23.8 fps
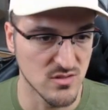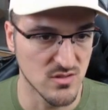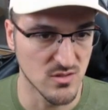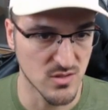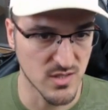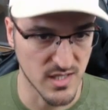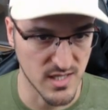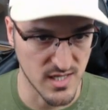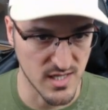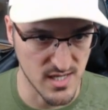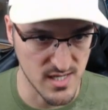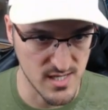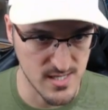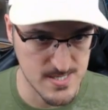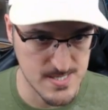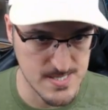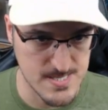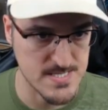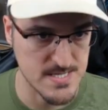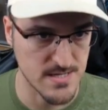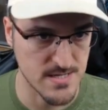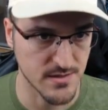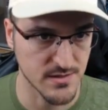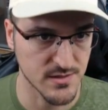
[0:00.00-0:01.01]
Okay,
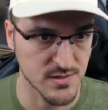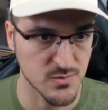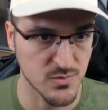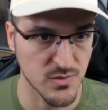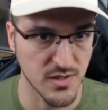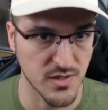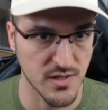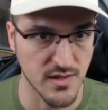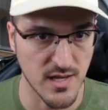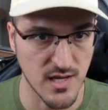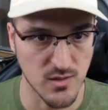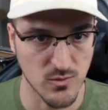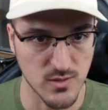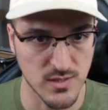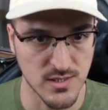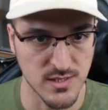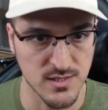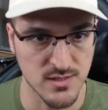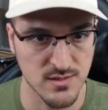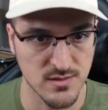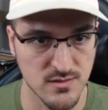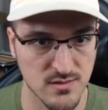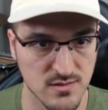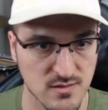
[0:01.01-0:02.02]
let's play that
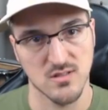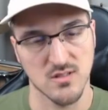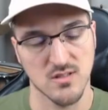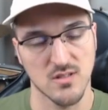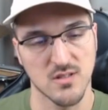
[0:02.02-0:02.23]
one.